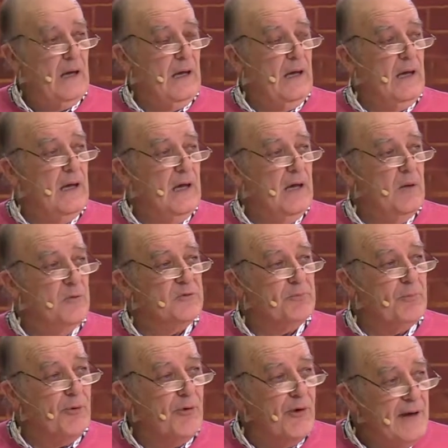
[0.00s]
he
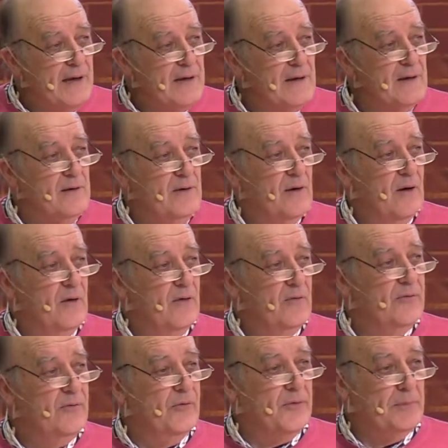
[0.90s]
was praying
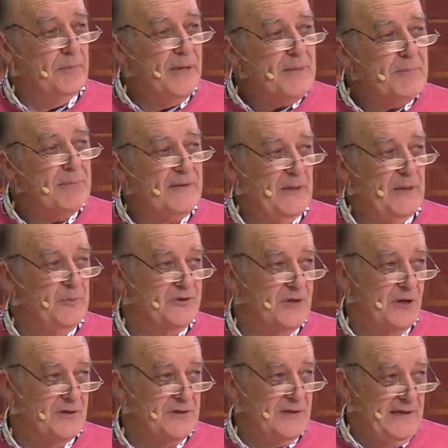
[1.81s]
for the people he was
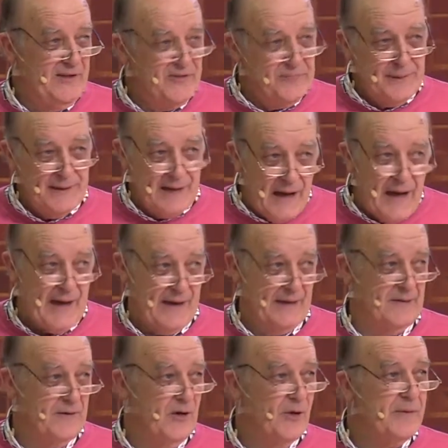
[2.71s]
going to leave
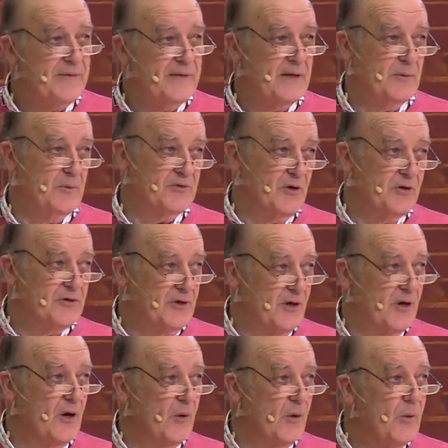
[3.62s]
behind, knowing that he was going
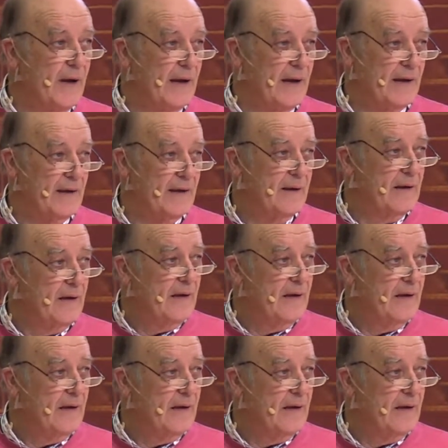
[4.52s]
to go away.